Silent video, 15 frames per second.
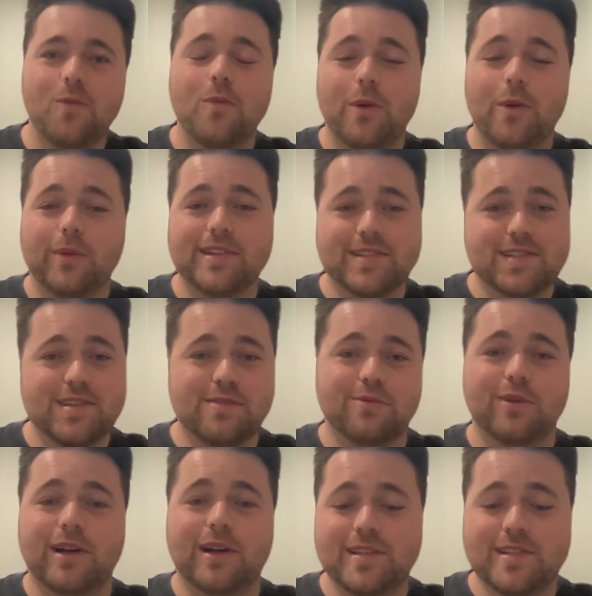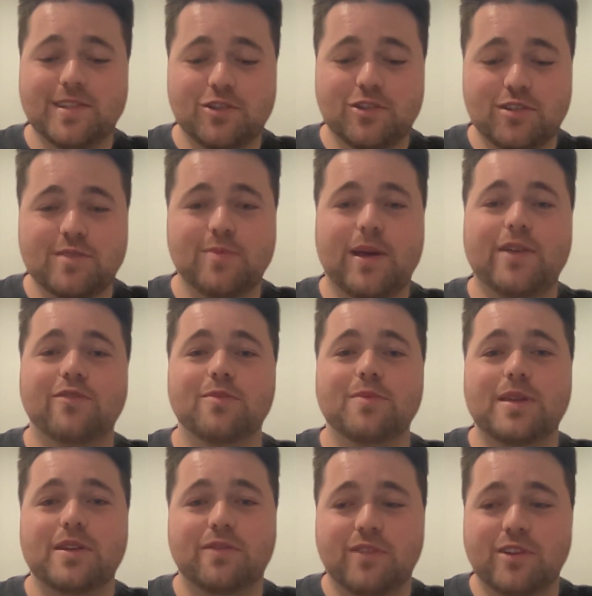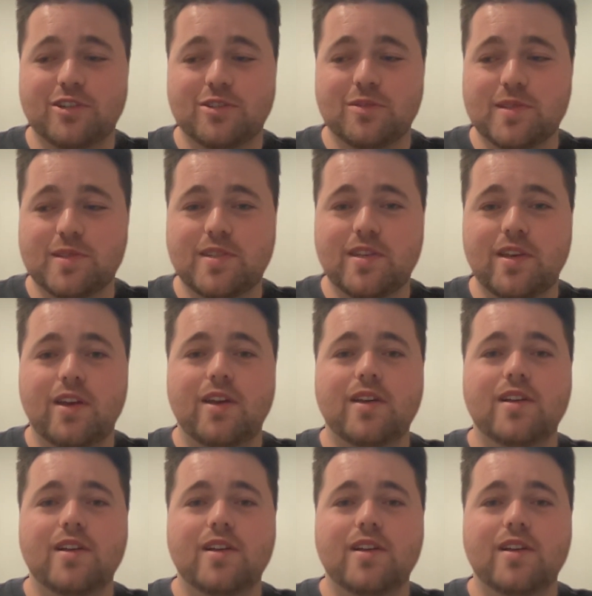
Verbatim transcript: We want to see the right decisions made from the officials